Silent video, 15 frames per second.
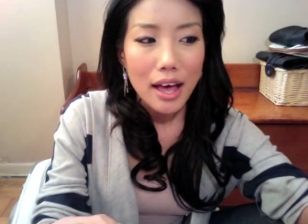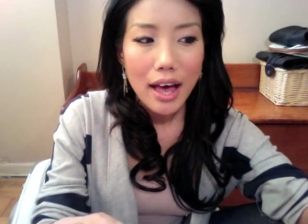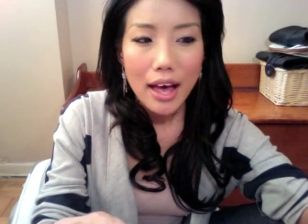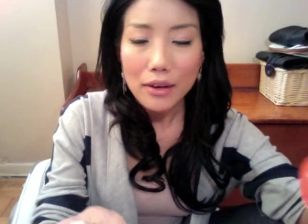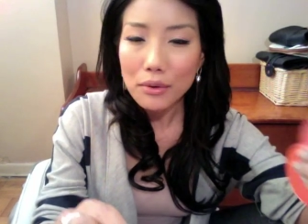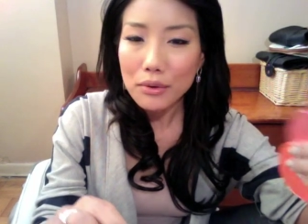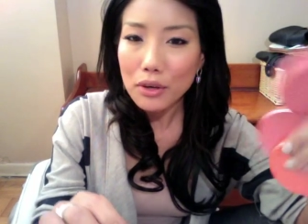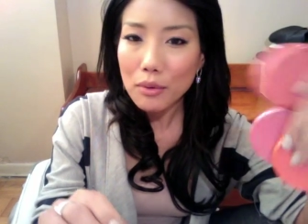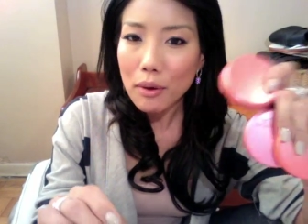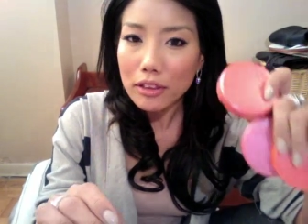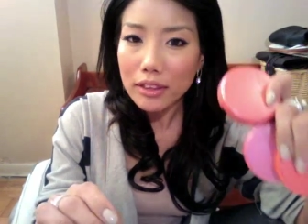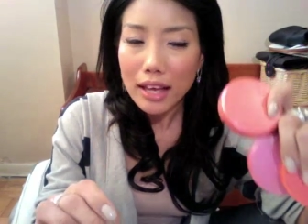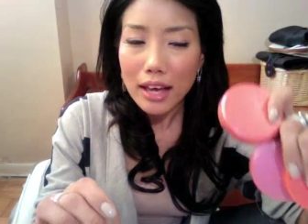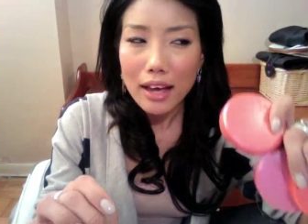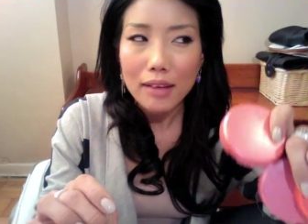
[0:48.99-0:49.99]
I don't know
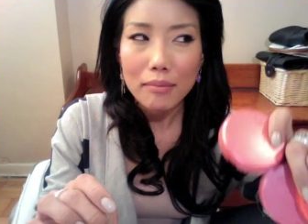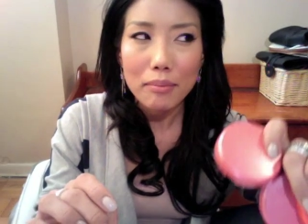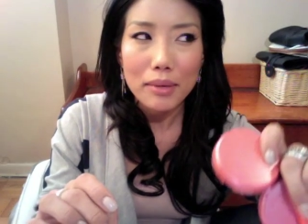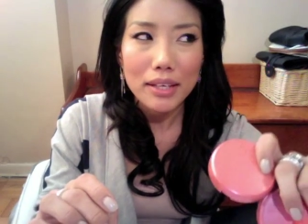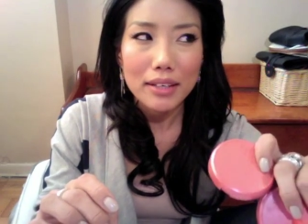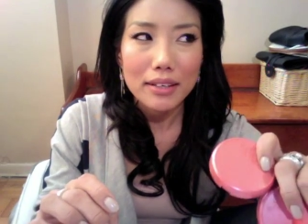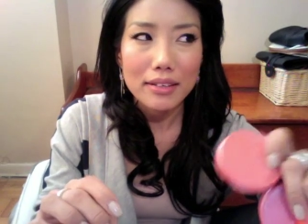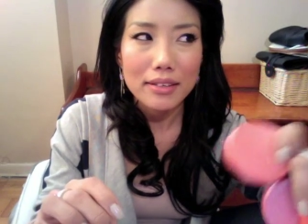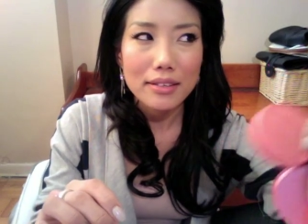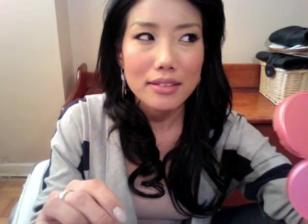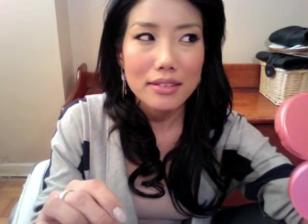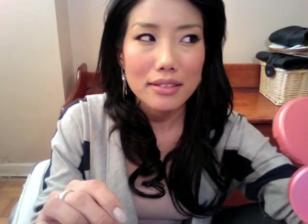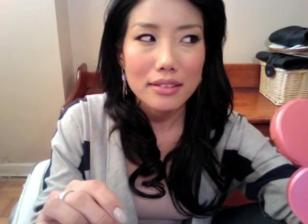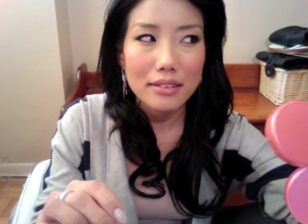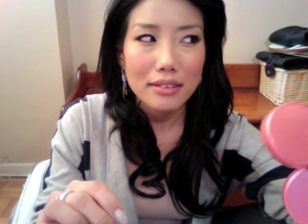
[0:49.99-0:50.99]
about that
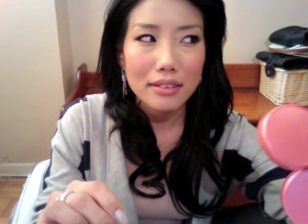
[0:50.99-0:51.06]
because